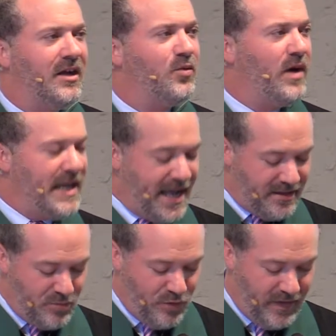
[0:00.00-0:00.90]
On the one
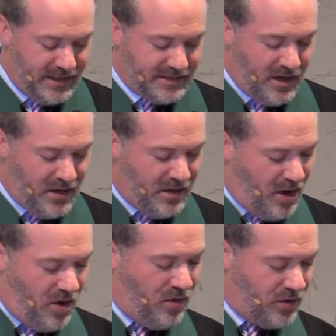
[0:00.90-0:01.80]
hand, the movies are
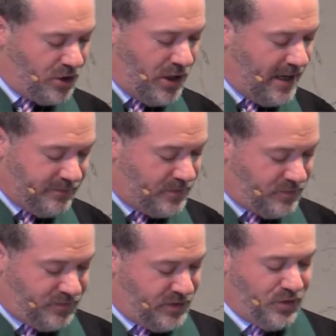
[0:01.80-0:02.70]
all good up,
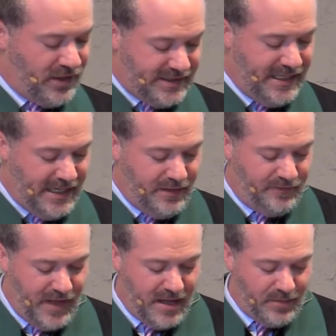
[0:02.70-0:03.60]

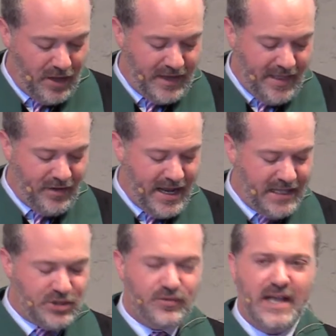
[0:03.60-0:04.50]
thrill-seeking fun, but on the other
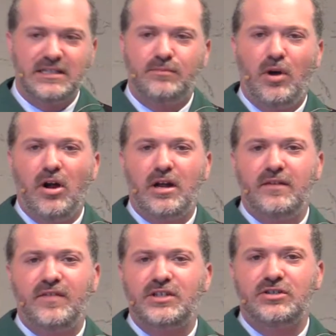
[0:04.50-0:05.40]
hand, Jurassic Park,
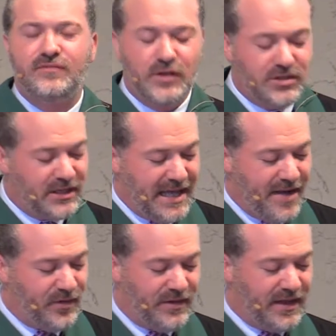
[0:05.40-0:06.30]
in which virtually
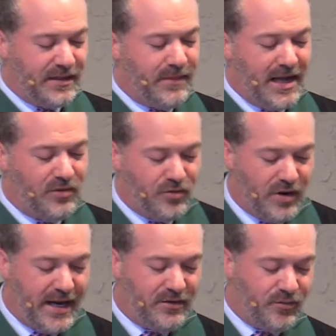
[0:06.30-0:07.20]
everything that Michael
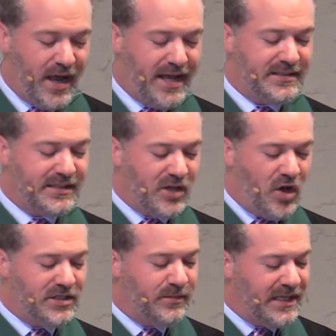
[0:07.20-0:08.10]
Crichton writes, is
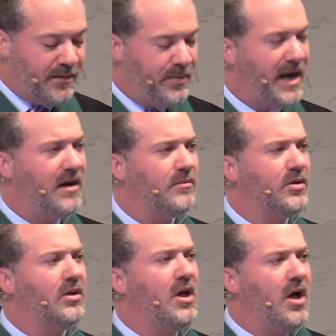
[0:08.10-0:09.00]
ultimately a
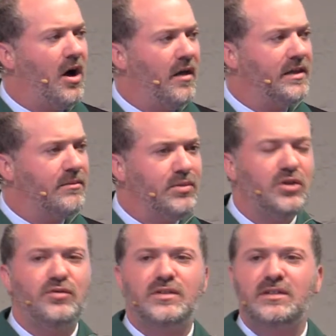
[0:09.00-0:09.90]
parable on the
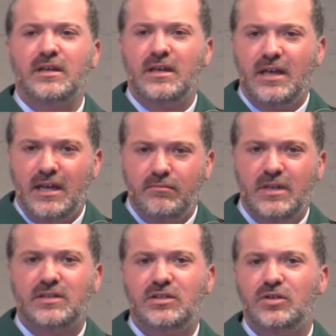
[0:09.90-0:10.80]
abuse
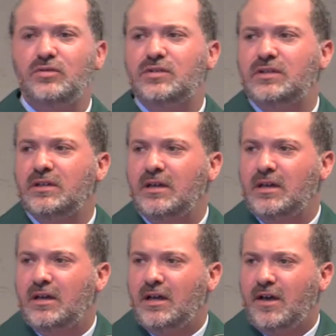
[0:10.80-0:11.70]
and misuse
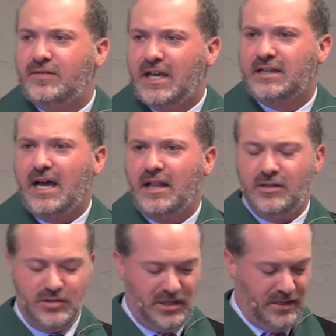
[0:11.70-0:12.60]
of
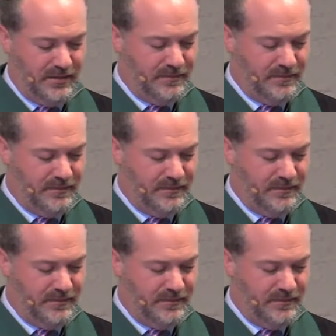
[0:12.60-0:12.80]
technology.